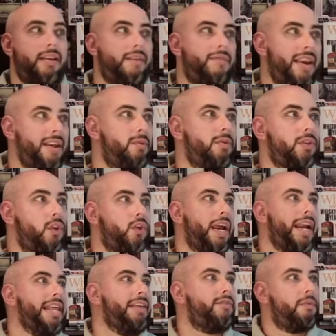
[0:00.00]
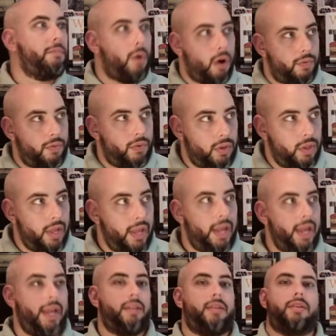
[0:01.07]
if anyone's learned anything from Marvel,
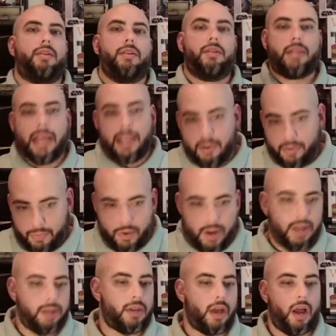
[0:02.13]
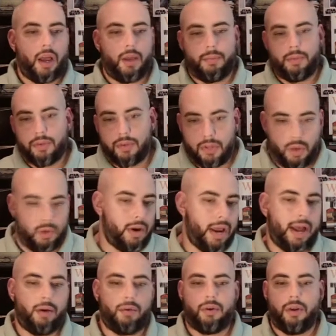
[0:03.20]
it's take your freaking time, slow
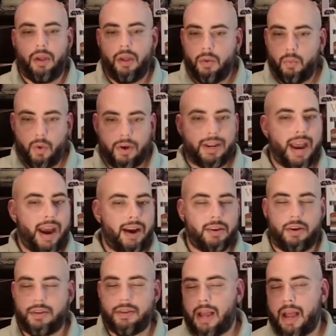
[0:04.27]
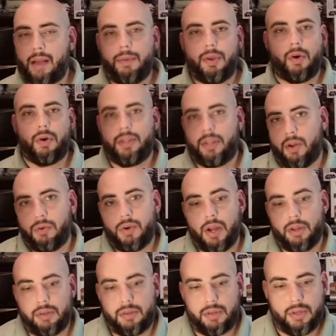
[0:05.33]
down, one character at a time. You don't need to go
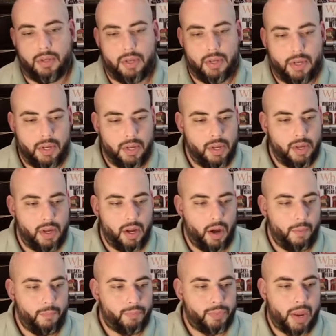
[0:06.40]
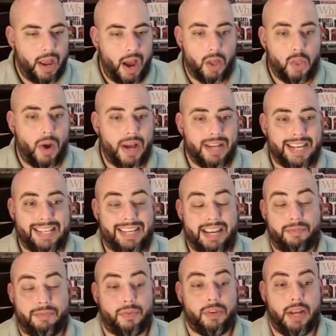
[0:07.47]
nuts. Um, otherwise, that's
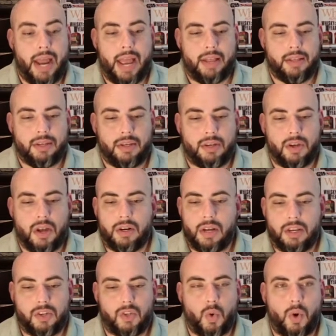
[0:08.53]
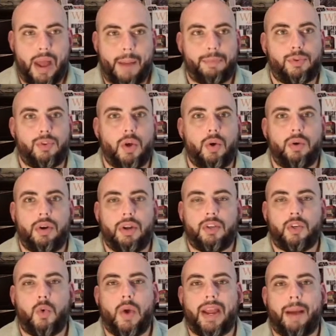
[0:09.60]
it for today. It's a, a nice short episode, nice
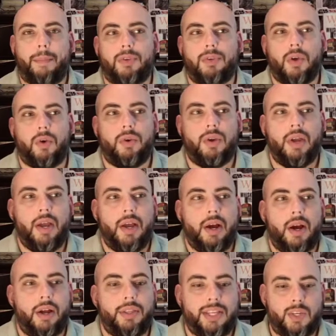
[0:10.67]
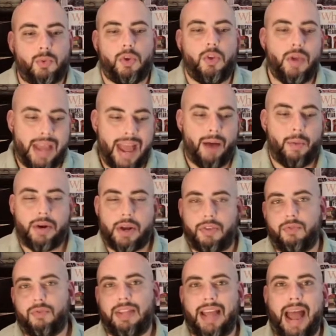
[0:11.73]
quick episode. Uh, this is what you get when
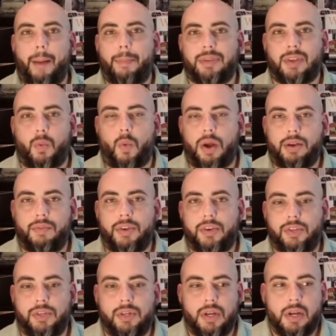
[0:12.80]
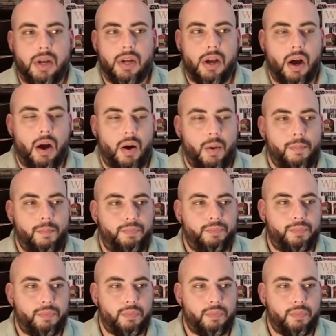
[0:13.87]
nothing really happens on WandaVision. Um,